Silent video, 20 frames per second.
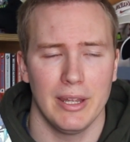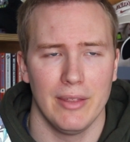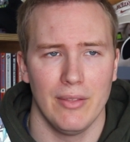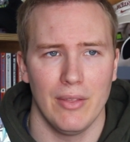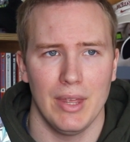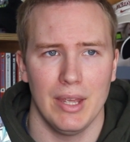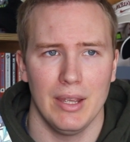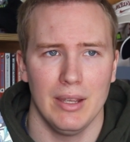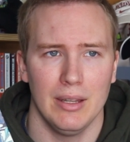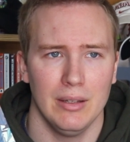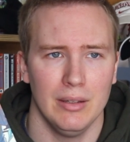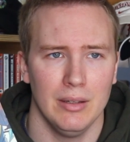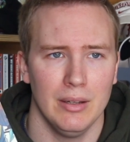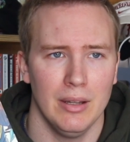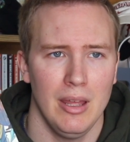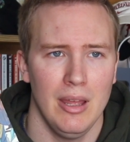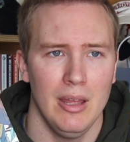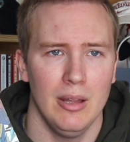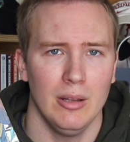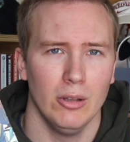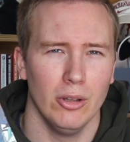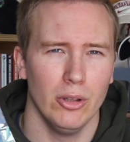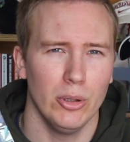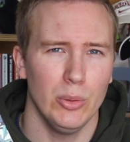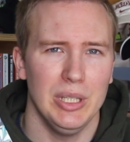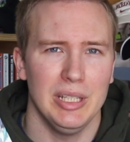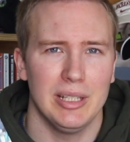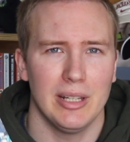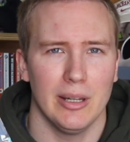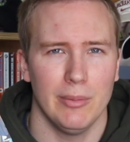and then
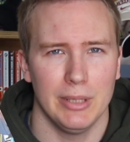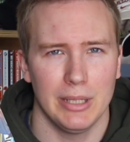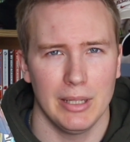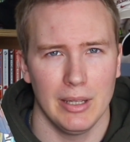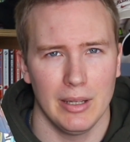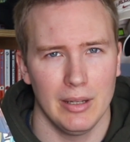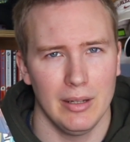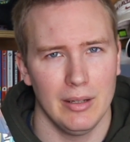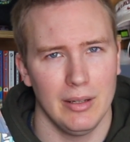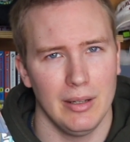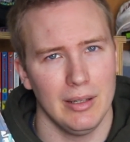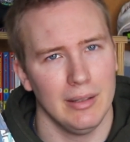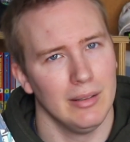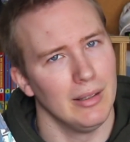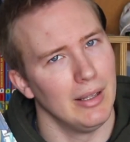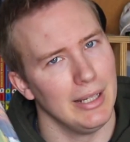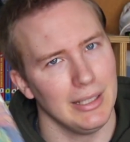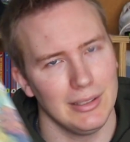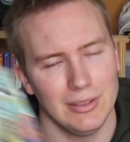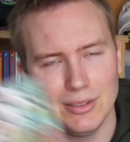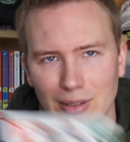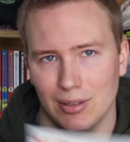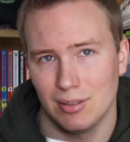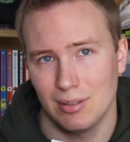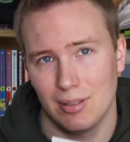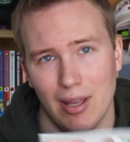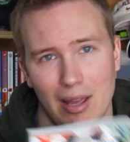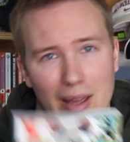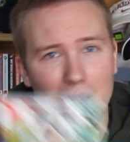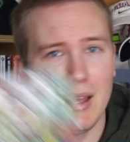Louis coming in and like
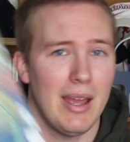just